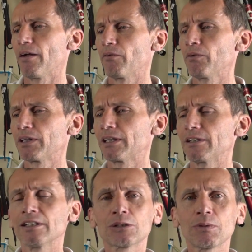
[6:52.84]
With
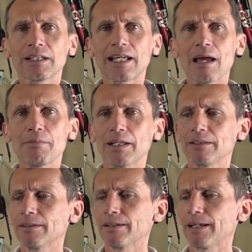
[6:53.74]
this one came
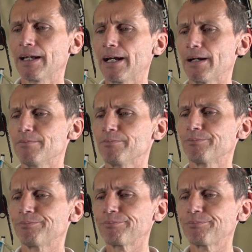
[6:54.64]
in, and